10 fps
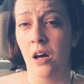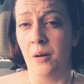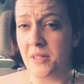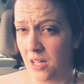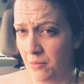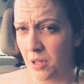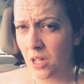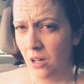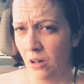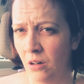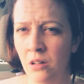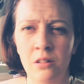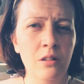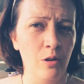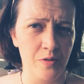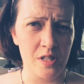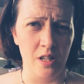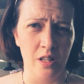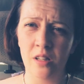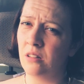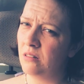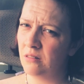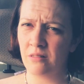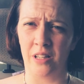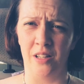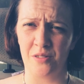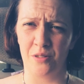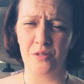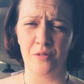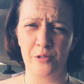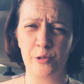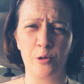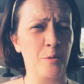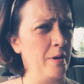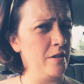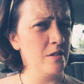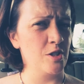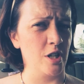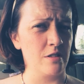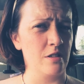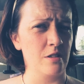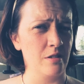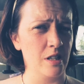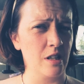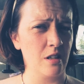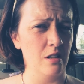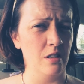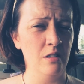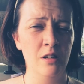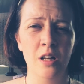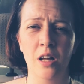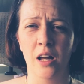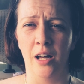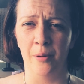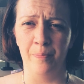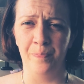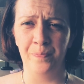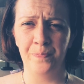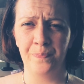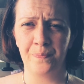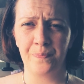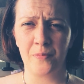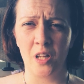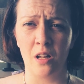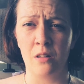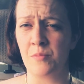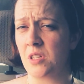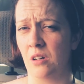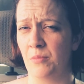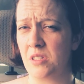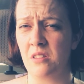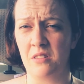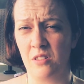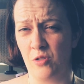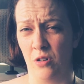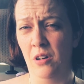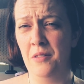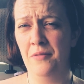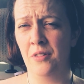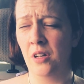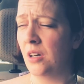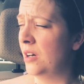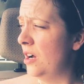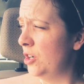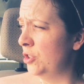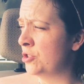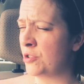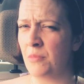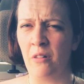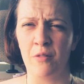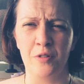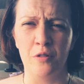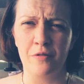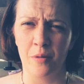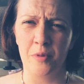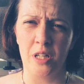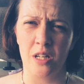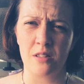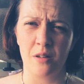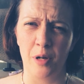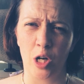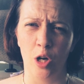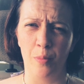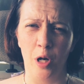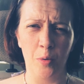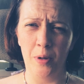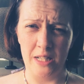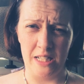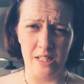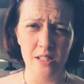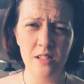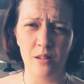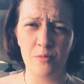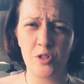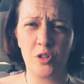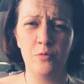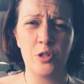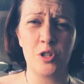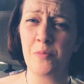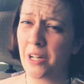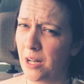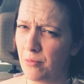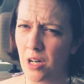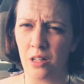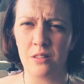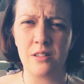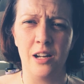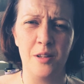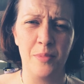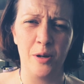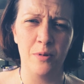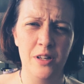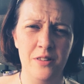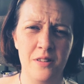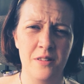I'm sat in my car, obviously. Katie's got stuff to talk about. She has to do it in her car. I'm sat on my sister's drive. I could have done my review from the cinema car park, but I didn't. I'm just going to adjust my camera angle slightly, bear with.